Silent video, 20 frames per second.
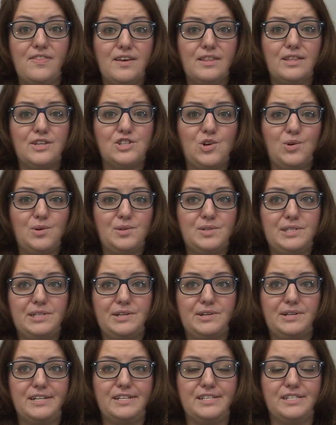this whole
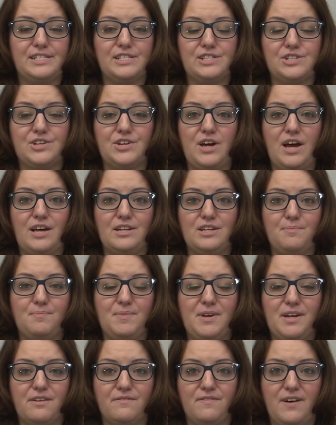series is going to end up
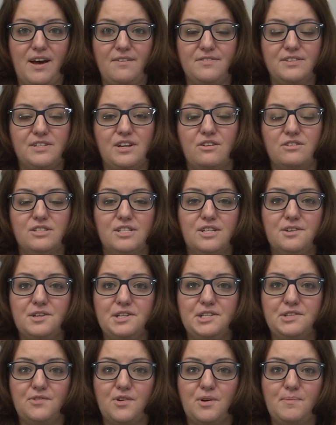being a 5-star
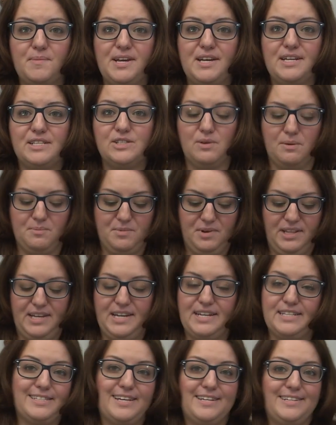series for me, so I'm really
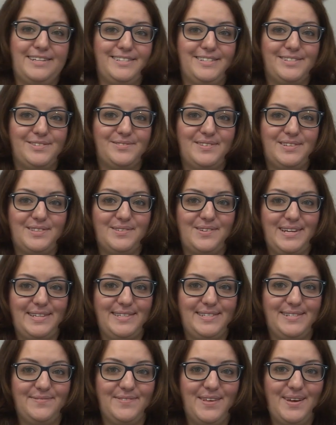excited to read the
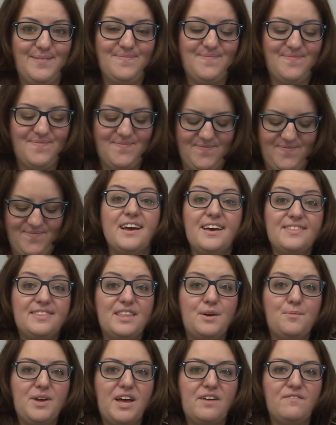rest of them.
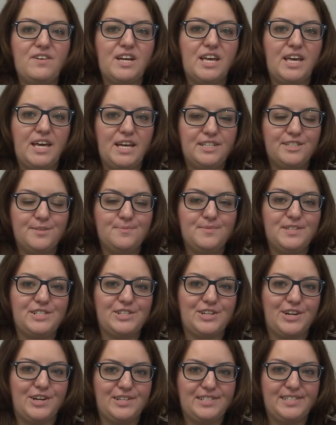Then we have A Kingdom
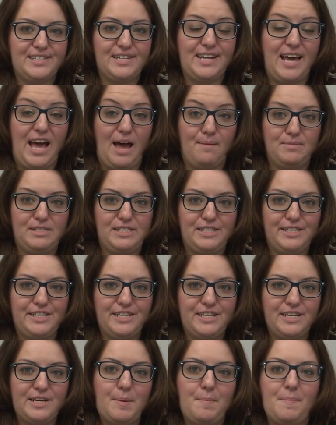This Cursed and
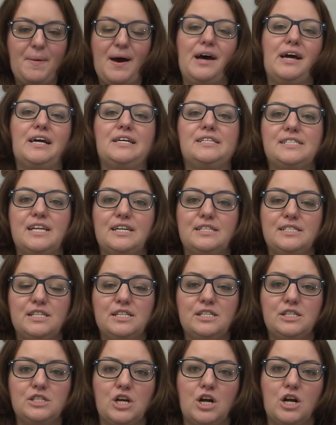Empty by
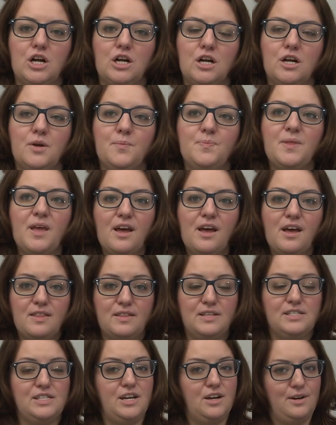Stasia Stark.
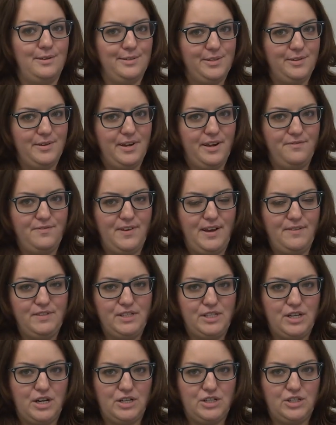This I also gave 5
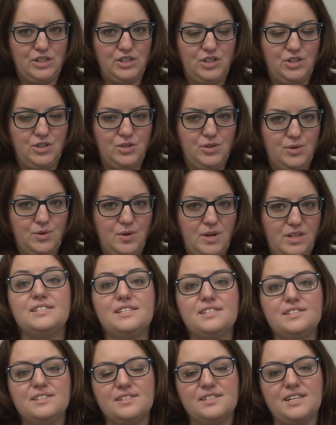stars to. This
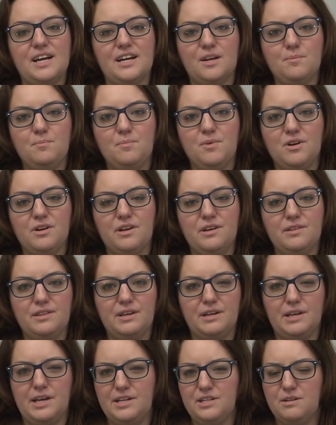is the second book in
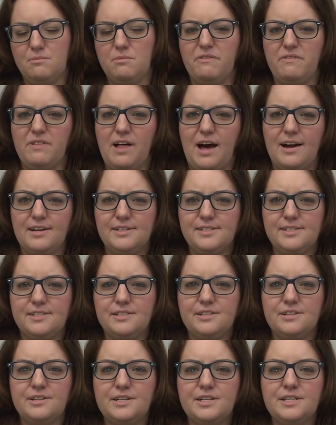the Kingdom of Lies
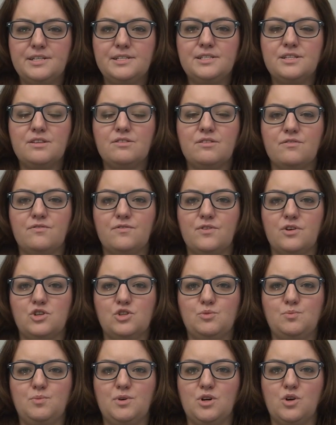series. The
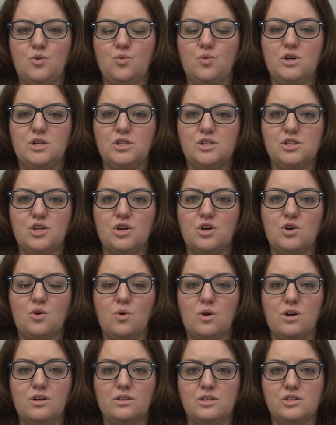first book was A
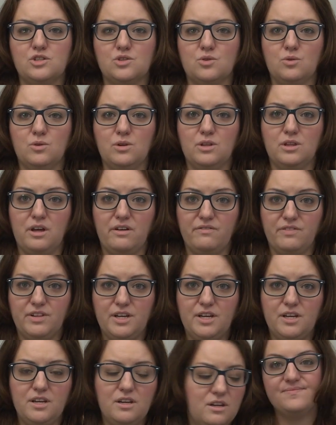Court This Cruel and
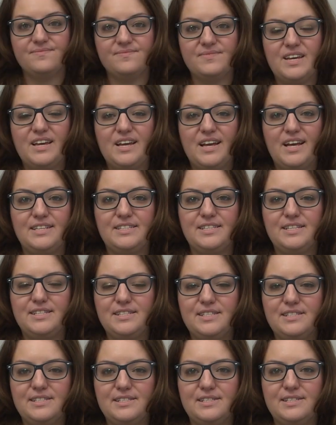Lovely. And
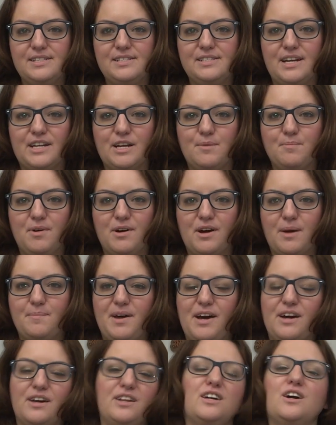since this is the second book, I'm
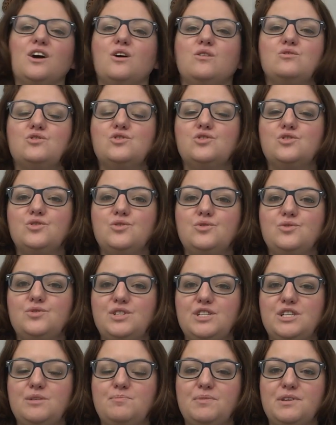not going to go too
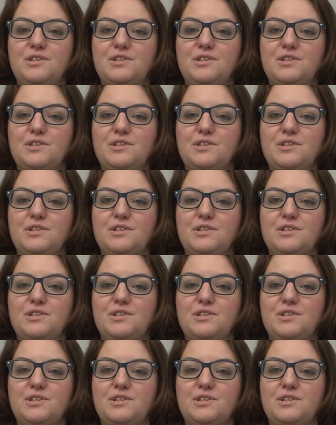deep